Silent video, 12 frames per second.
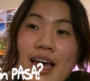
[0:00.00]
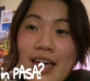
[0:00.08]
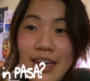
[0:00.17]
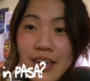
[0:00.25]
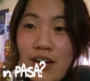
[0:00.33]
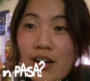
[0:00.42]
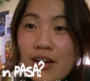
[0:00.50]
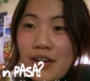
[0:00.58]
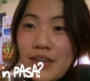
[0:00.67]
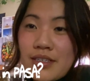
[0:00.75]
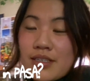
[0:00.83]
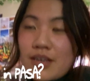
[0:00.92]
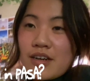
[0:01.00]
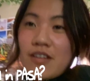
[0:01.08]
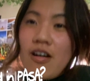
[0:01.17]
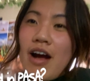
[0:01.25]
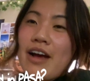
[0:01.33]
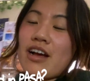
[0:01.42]
hey y'all,
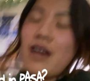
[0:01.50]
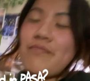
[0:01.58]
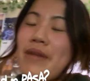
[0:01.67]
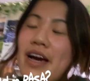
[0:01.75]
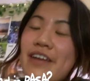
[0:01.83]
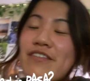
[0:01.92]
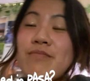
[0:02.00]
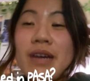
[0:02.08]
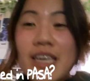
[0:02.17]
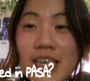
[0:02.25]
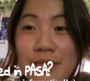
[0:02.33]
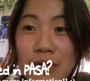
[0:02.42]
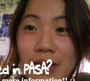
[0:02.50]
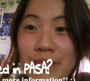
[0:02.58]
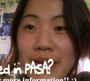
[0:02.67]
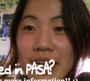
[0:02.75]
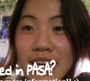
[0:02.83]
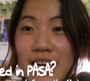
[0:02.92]
so I got back from my e-board
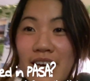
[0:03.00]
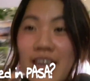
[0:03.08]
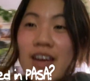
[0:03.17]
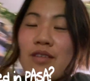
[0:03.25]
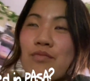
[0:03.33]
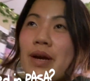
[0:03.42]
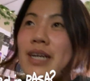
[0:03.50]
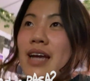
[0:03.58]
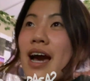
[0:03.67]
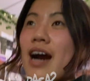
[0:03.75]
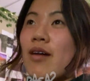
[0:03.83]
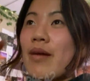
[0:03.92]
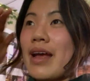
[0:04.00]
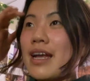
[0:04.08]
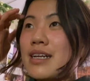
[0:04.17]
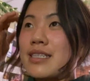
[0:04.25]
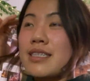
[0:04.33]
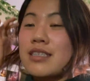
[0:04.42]
meeting. Right now
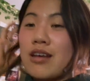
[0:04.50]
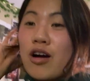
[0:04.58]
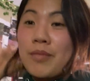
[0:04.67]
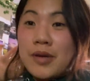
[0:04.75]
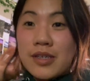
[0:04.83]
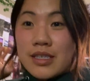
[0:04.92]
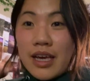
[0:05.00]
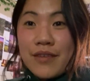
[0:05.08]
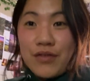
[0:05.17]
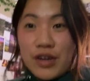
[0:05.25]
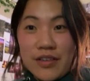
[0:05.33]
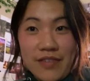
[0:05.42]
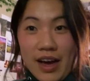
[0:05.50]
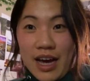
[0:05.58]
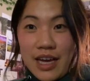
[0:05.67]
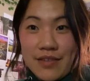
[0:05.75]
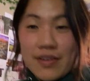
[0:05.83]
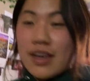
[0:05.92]
it's almost
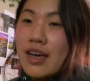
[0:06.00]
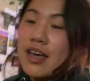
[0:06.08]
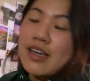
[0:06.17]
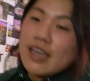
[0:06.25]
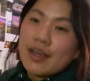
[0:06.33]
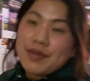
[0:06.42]
8.45. It